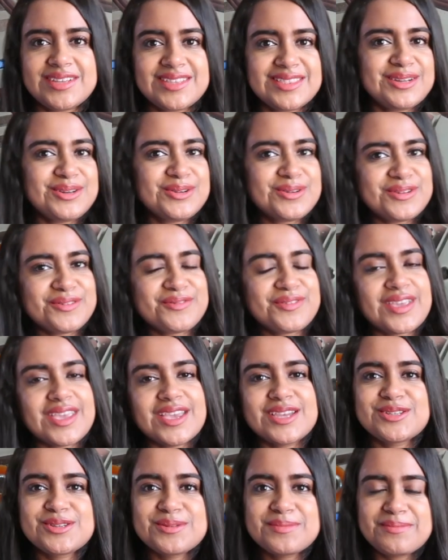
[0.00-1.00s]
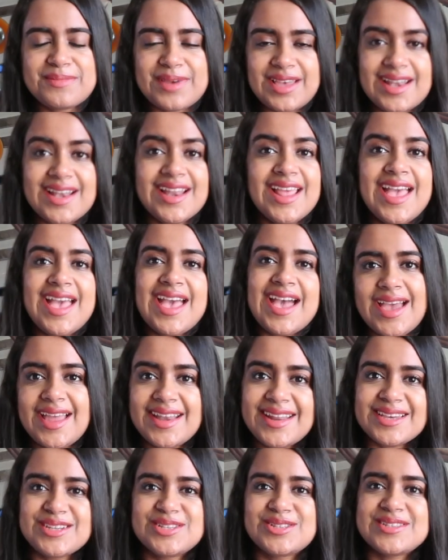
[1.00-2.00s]
ring the notification bell
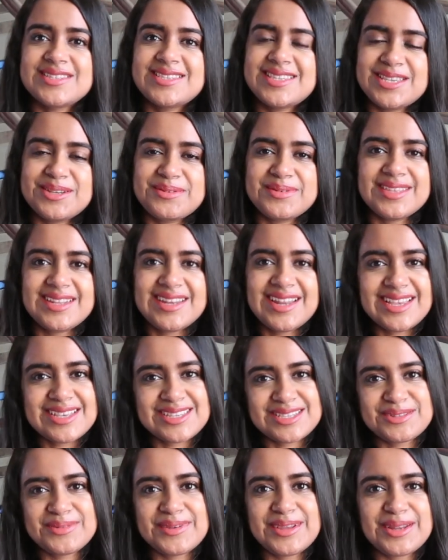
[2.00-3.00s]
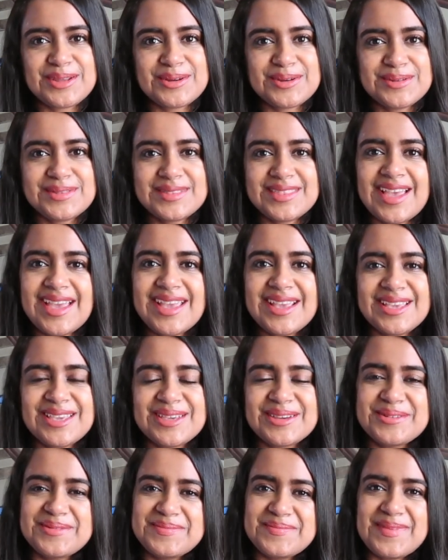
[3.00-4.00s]
and I shall see you in the next video.
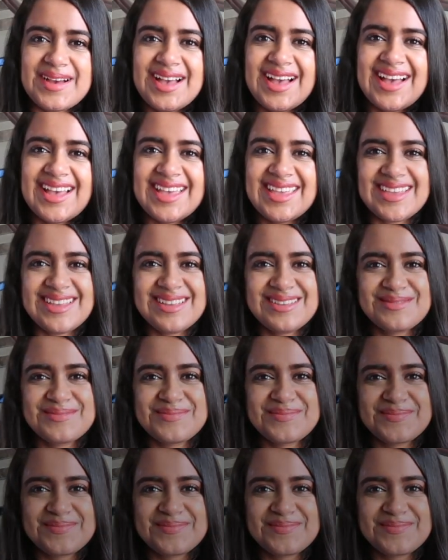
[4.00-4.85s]
Thank you. Bye.